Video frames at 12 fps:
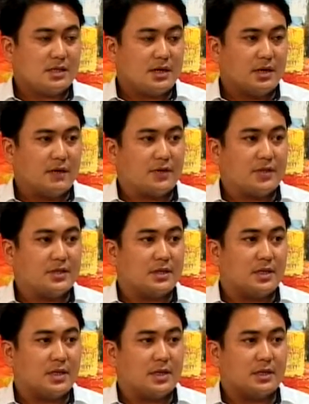Uh, the first that
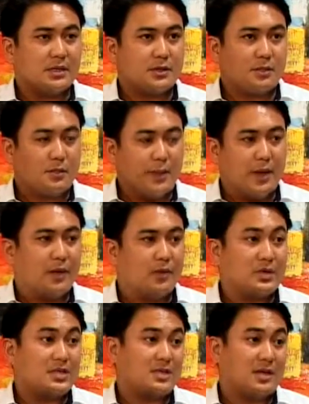hit us big
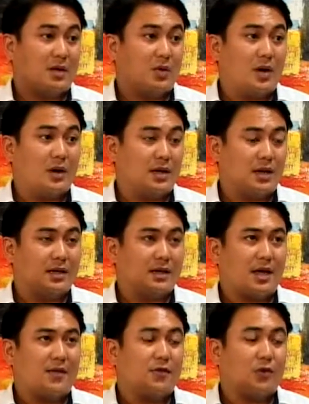was San Juan, uh, the
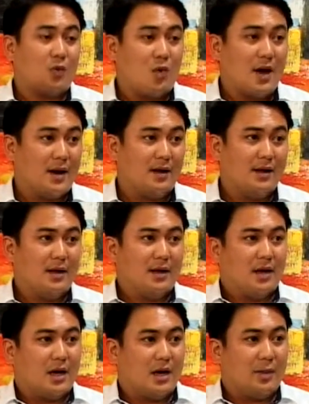Typhoon Juan,
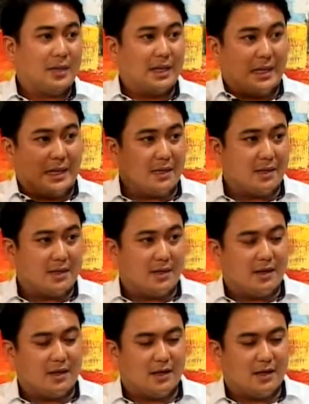uh, but that hit the